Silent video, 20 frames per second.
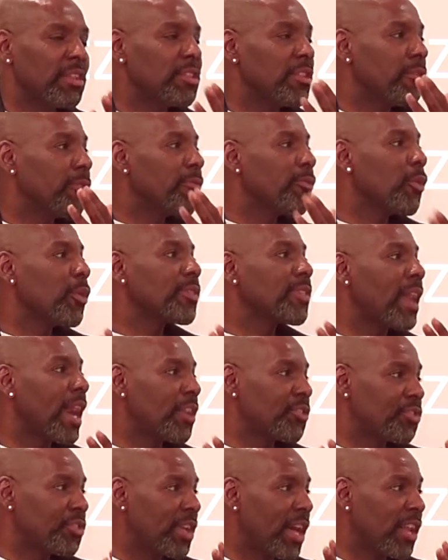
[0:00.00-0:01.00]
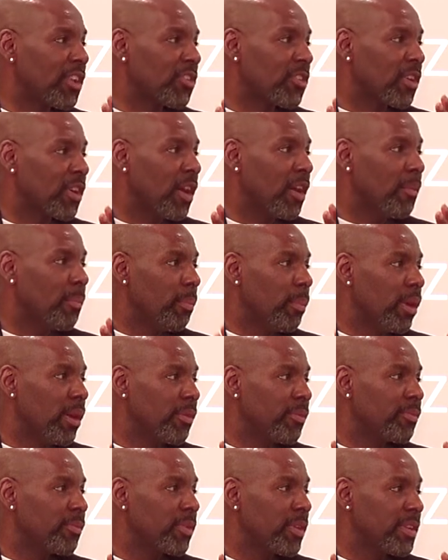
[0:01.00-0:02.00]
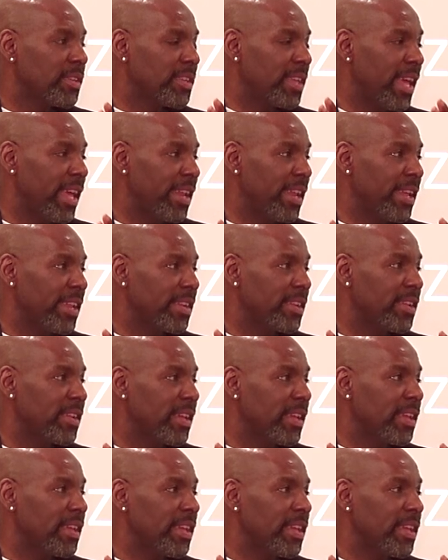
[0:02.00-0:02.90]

$4,000 a month tenant